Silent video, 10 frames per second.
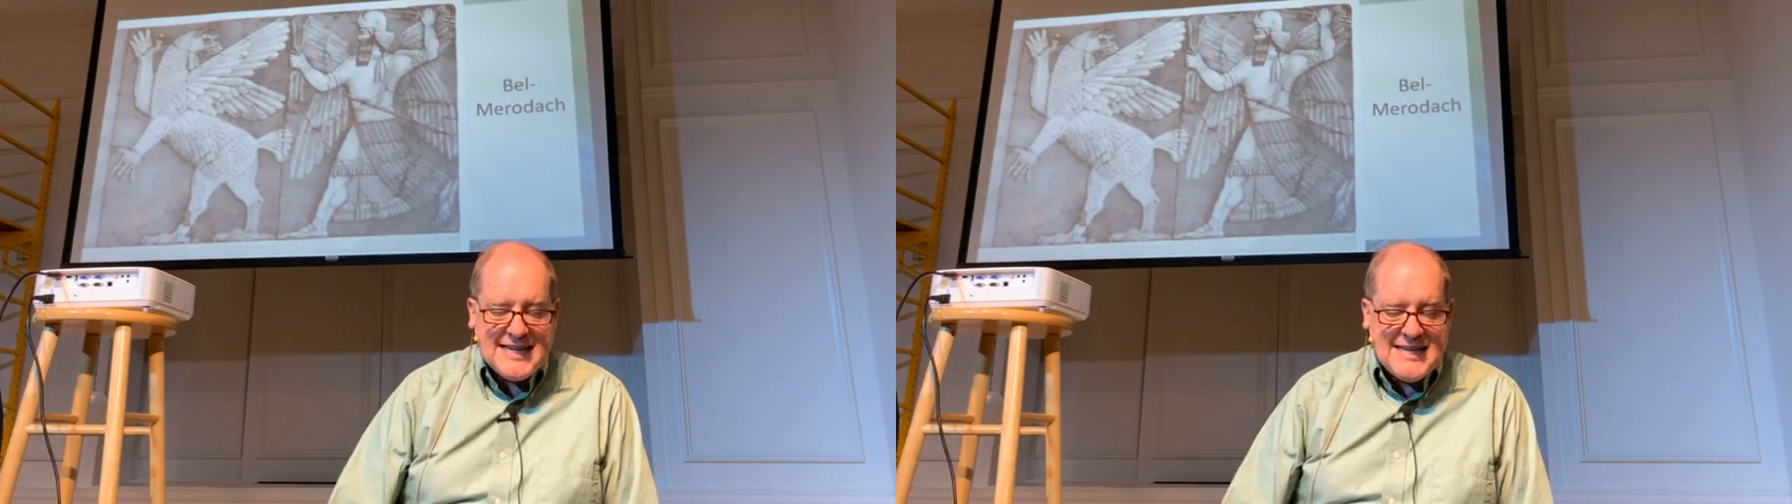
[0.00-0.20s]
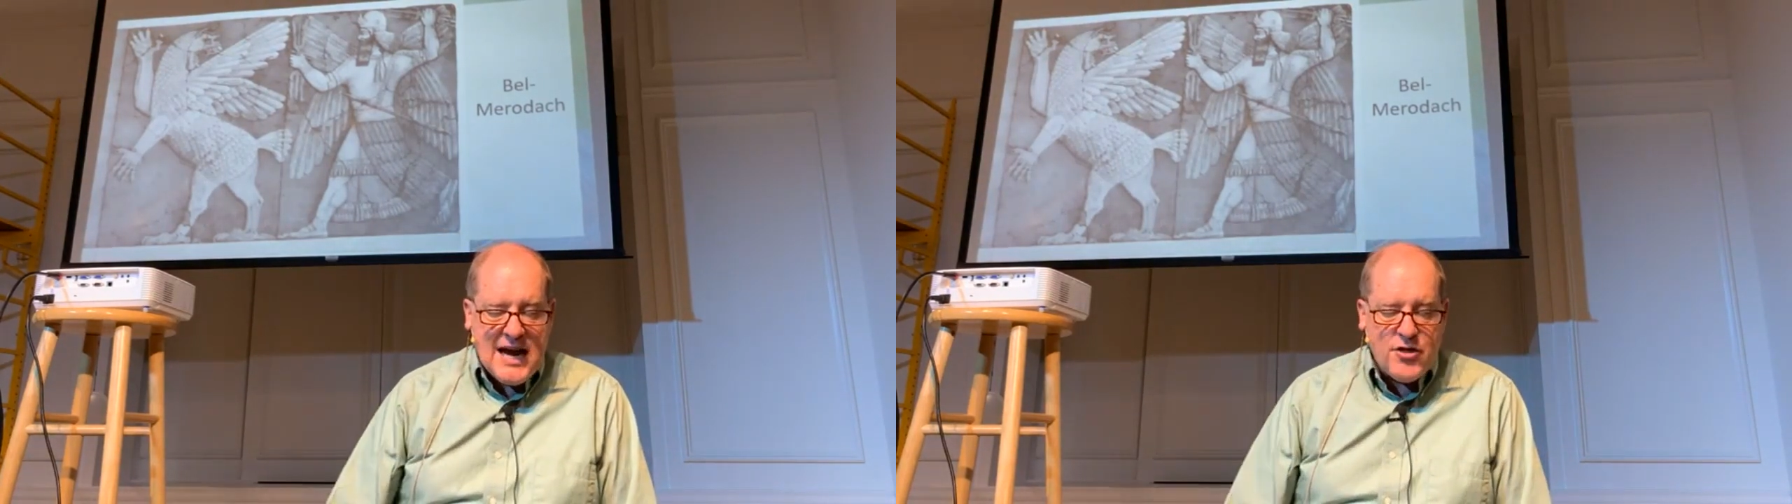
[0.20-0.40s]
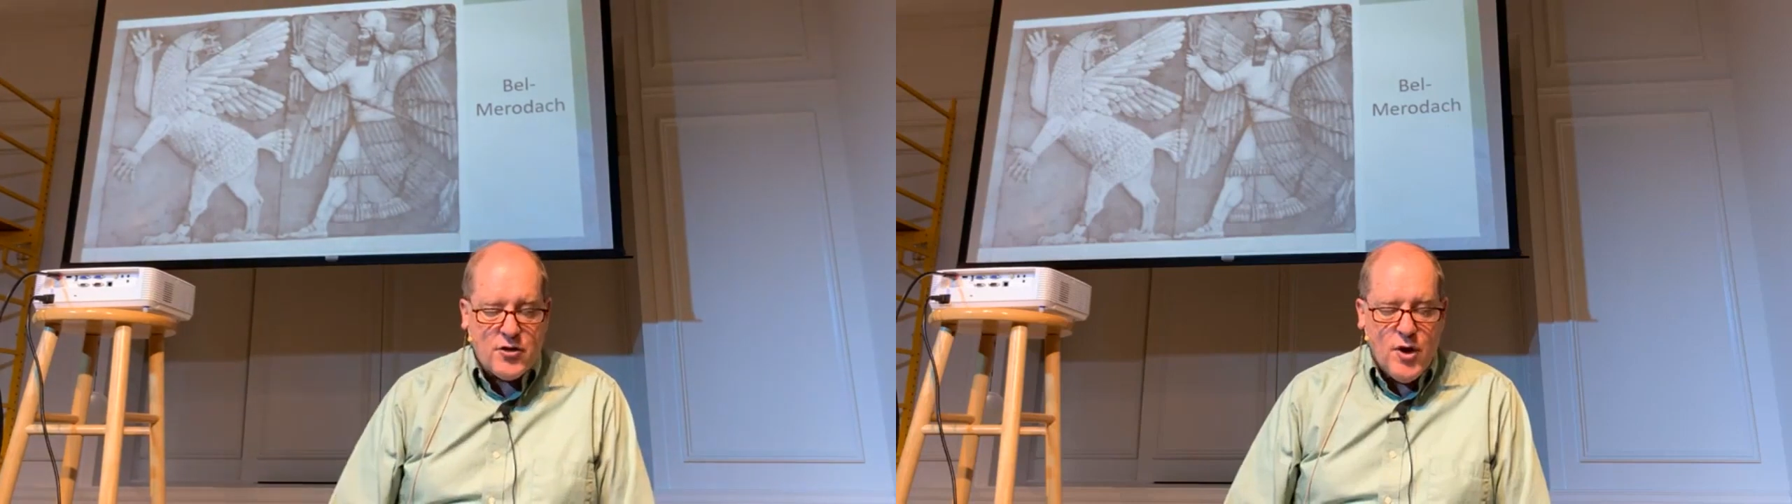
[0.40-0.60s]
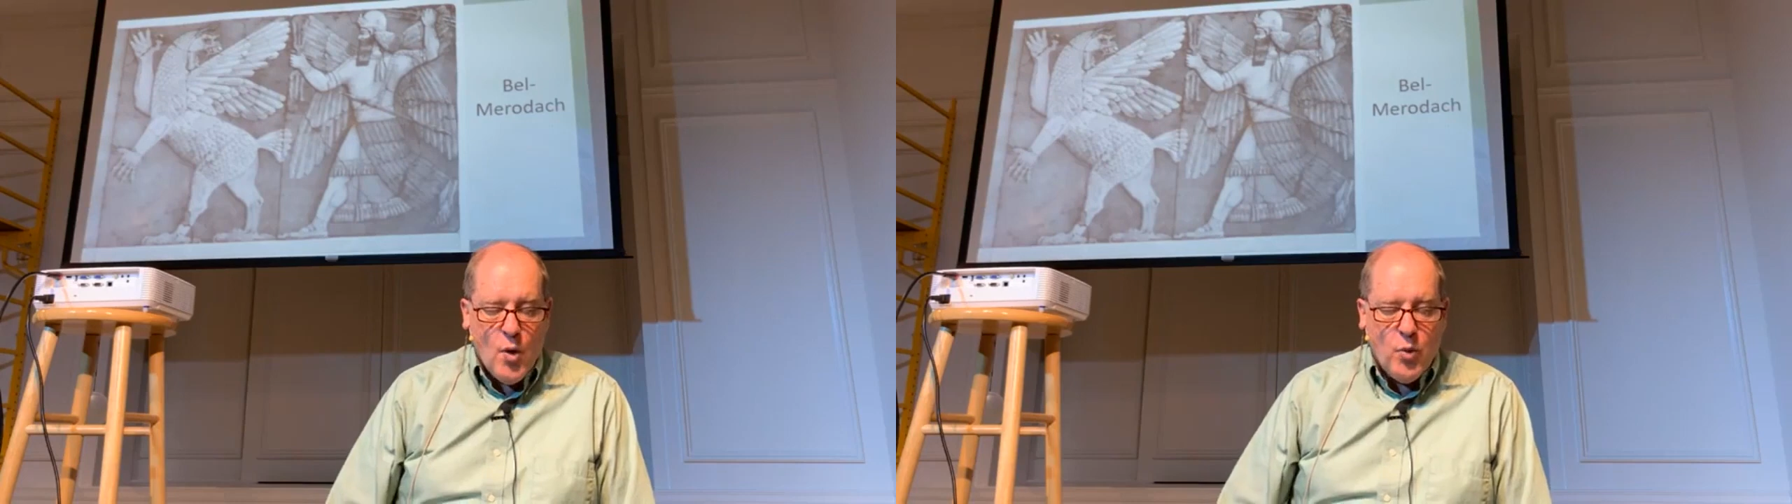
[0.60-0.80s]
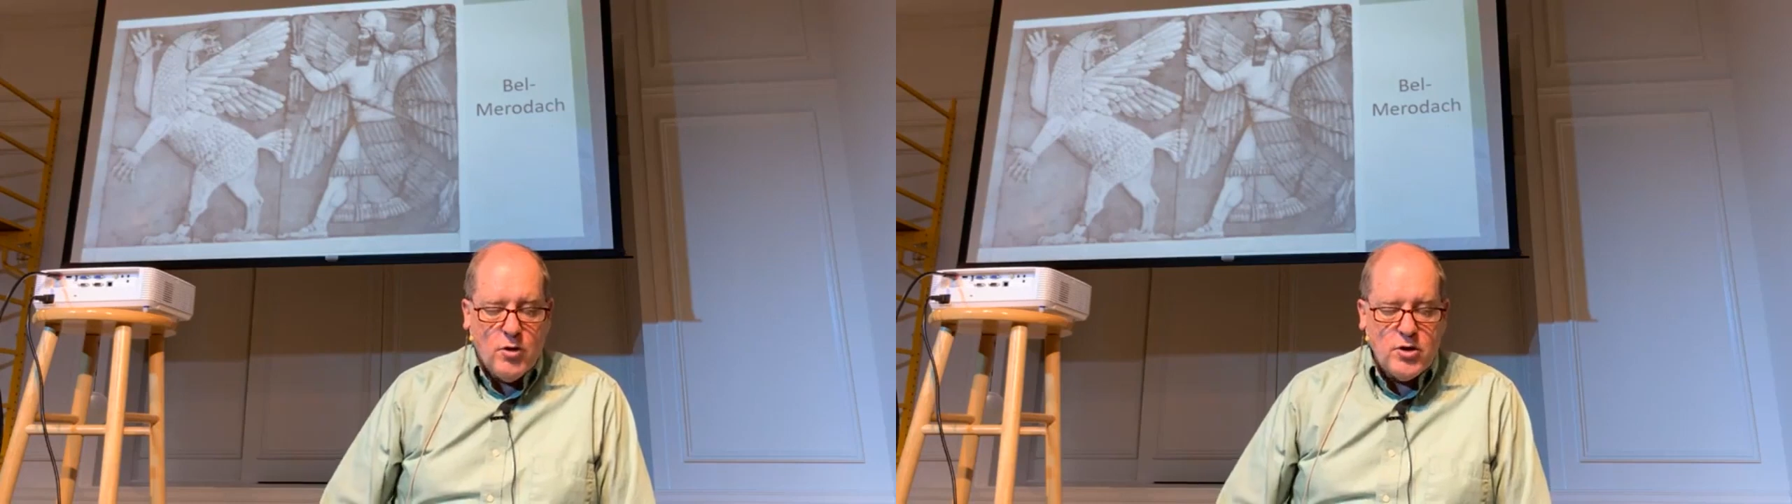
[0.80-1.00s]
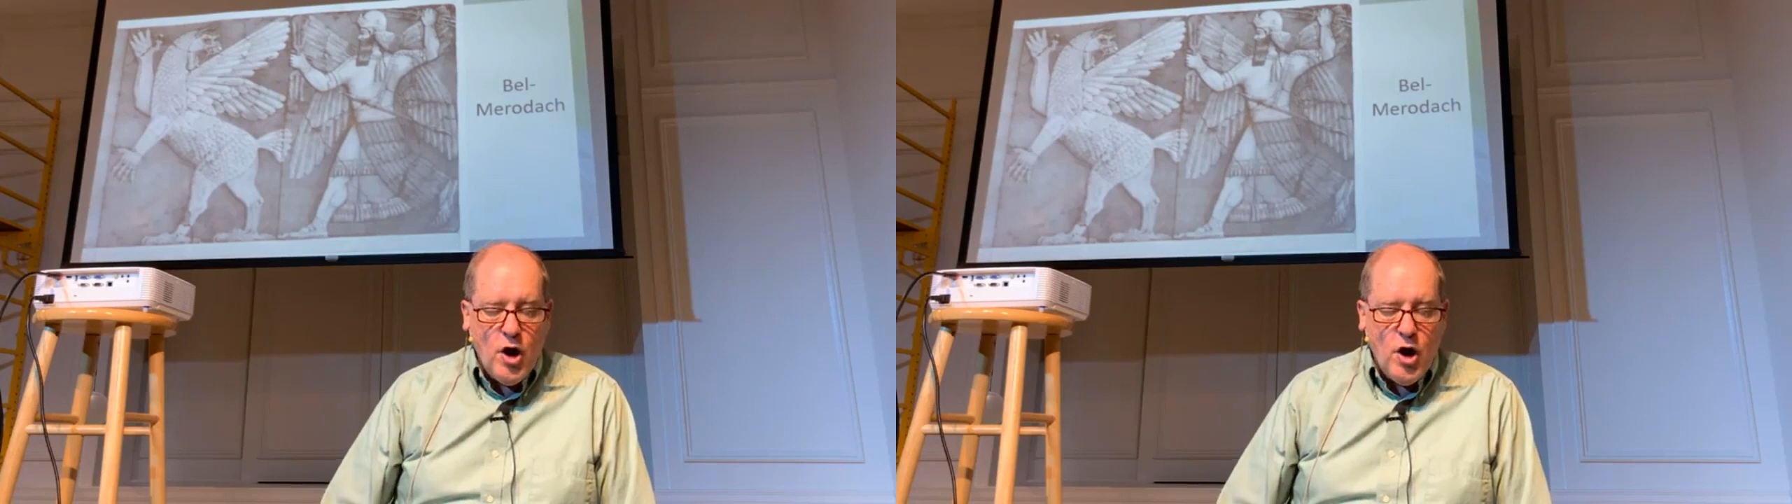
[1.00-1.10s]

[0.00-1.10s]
together will